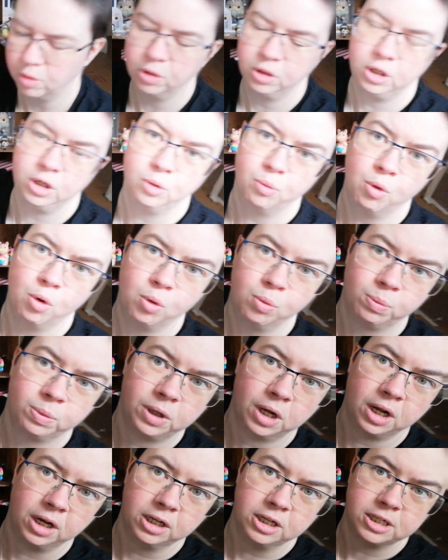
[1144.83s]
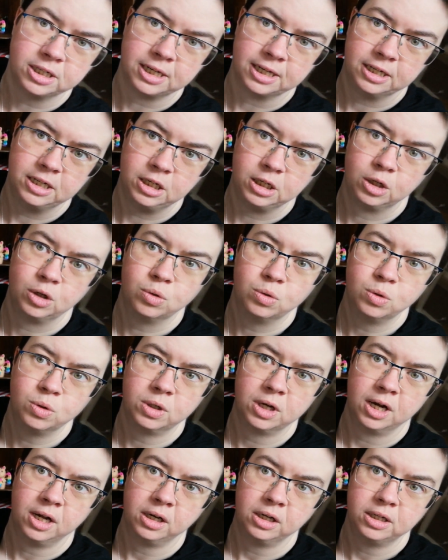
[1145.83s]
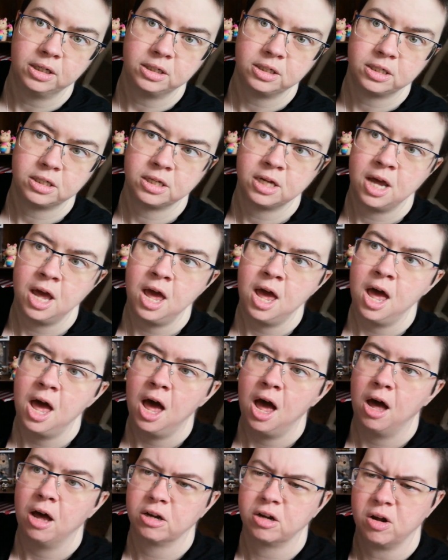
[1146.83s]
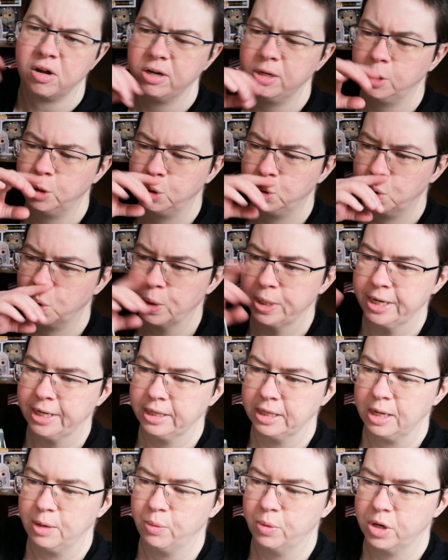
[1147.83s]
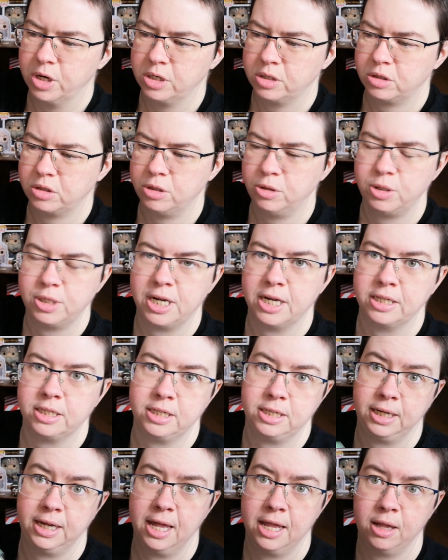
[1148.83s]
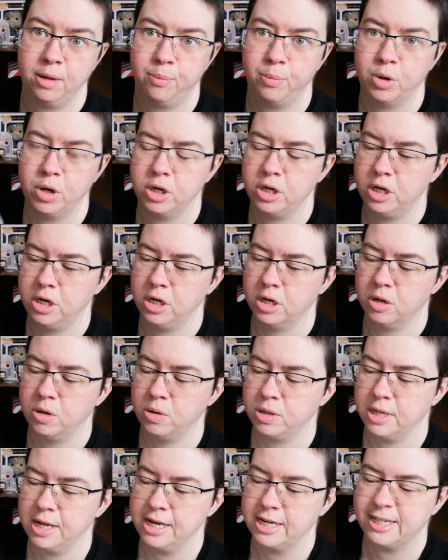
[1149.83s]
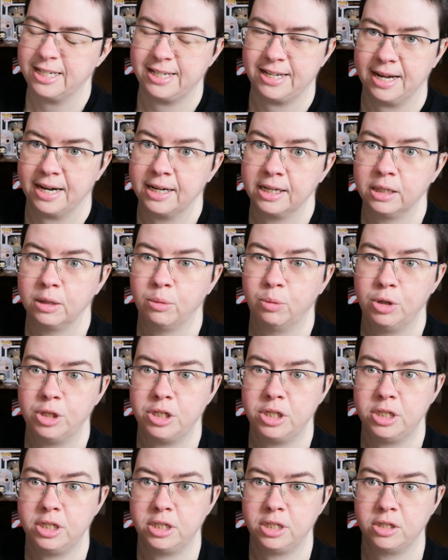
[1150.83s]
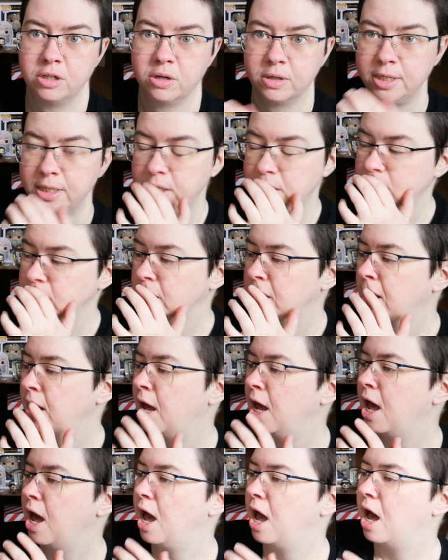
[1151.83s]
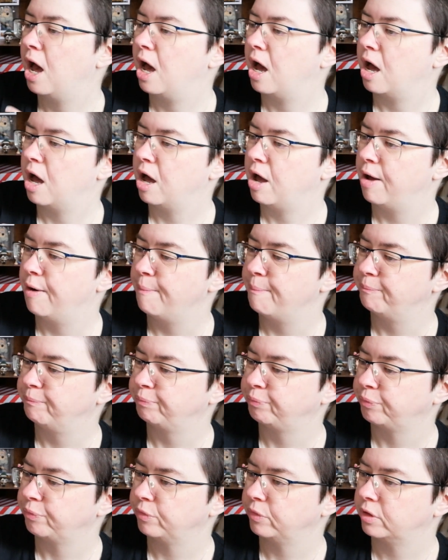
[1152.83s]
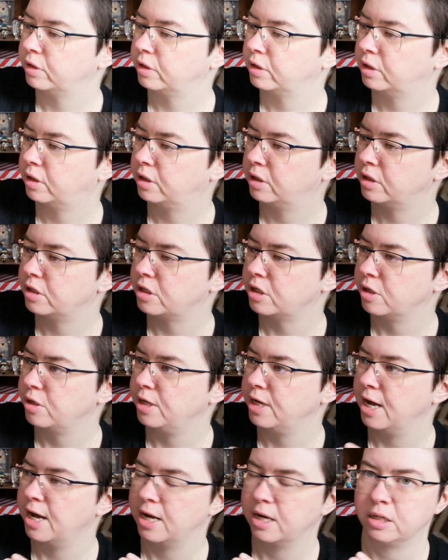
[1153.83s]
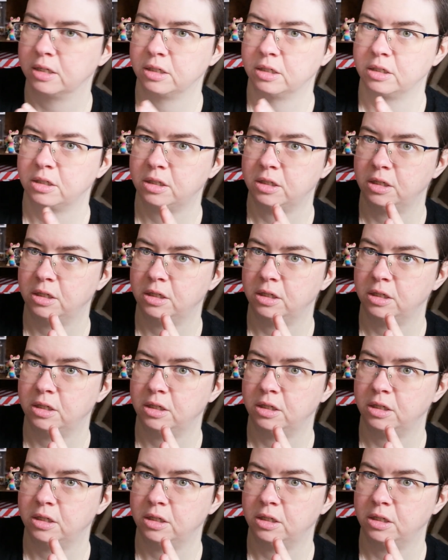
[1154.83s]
you got your warm colours and your cool colours. Kind of annoying they weren't two sets together, but you know, they stack, which is nice. So yeah,